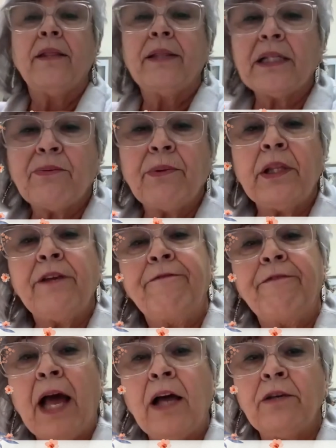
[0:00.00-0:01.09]
That's really
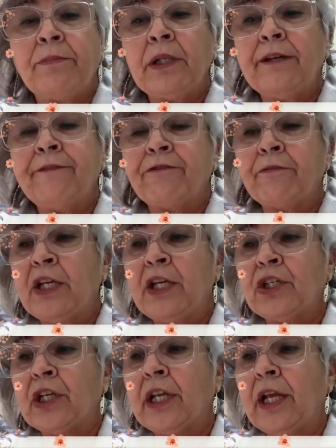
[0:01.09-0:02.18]
valuable
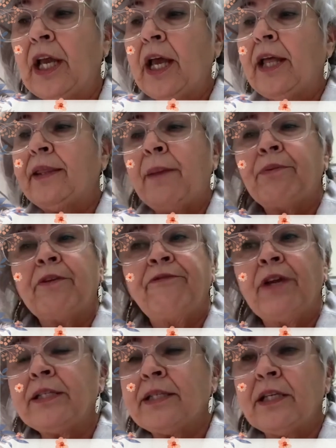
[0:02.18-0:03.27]
information. That
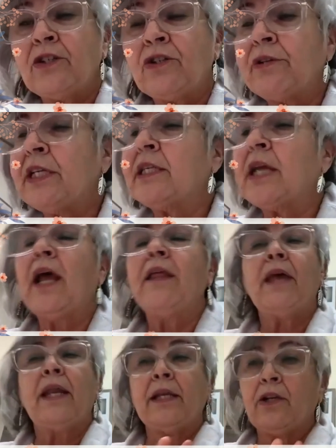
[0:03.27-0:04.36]
prevents injuries,
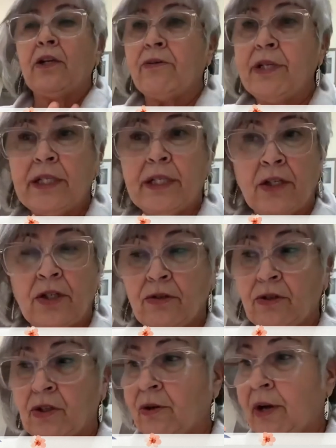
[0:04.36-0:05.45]
that increases your
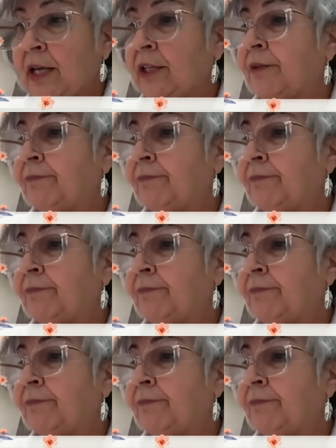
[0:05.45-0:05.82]
strength.